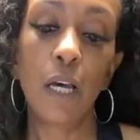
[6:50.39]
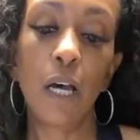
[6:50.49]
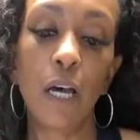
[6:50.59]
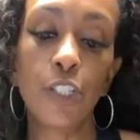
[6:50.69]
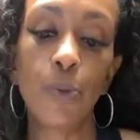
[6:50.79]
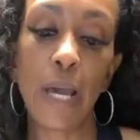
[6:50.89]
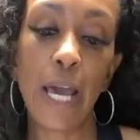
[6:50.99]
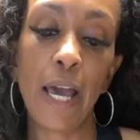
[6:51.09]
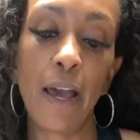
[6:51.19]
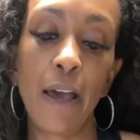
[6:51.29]
You
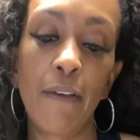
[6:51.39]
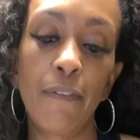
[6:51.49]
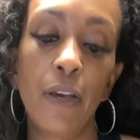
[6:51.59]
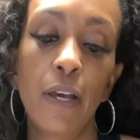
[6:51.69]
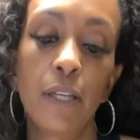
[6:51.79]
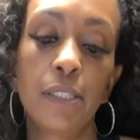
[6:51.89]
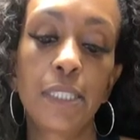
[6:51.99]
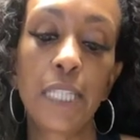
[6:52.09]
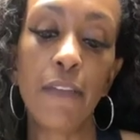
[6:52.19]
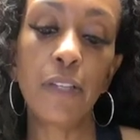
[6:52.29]
have
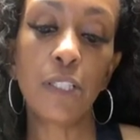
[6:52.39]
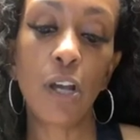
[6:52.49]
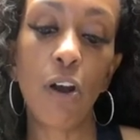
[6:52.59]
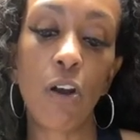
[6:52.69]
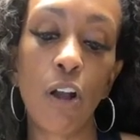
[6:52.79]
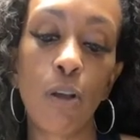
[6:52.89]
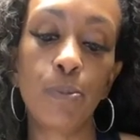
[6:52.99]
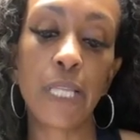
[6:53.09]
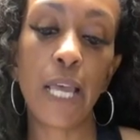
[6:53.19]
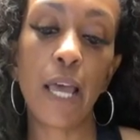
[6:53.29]
7
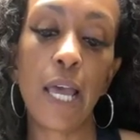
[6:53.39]
carbs